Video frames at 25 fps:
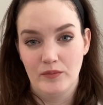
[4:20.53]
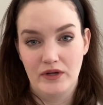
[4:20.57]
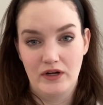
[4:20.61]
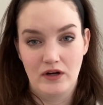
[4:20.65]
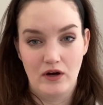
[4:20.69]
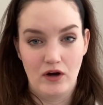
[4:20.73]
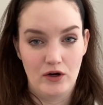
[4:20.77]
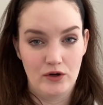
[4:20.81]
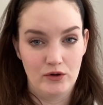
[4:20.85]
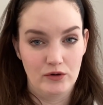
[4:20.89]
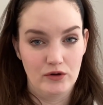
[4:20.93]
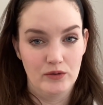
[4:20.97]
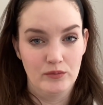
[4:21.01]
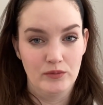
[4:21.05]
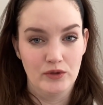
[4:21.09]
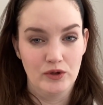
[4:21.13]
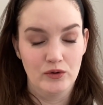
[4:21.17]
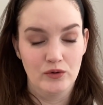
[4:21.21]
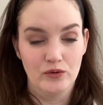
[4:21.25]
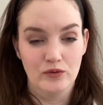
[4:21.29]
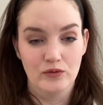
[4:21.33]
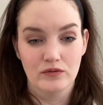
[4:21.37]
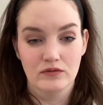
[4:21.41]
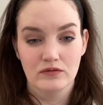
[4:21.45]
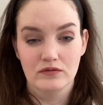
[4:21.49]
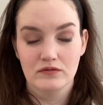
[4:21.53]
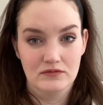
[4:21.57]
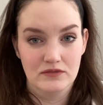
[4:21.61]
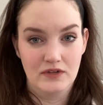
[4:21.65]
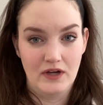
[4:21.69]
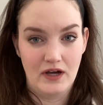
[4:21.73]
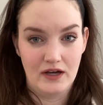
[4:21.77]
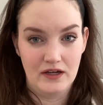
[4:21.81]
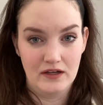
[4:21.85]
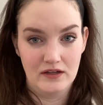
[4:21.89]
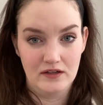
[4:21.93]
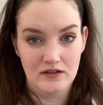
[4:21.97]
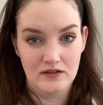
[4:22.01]
an autoimmune
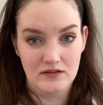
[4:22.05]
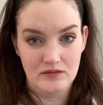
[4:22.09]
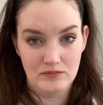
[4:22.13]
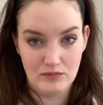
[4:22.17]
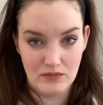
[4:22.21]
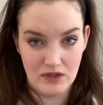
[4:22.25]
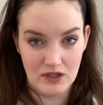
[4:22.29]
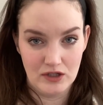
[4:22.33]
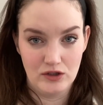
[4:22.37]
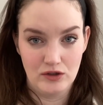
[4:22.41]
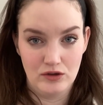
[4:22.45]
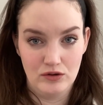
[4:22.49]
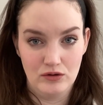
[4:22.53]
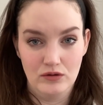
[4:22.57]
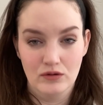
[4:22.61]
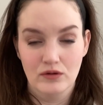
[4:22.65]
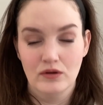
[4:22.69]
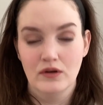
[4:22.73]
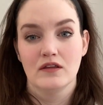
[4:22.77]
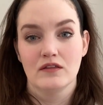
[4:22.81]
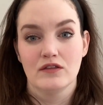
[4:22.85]
diet menu.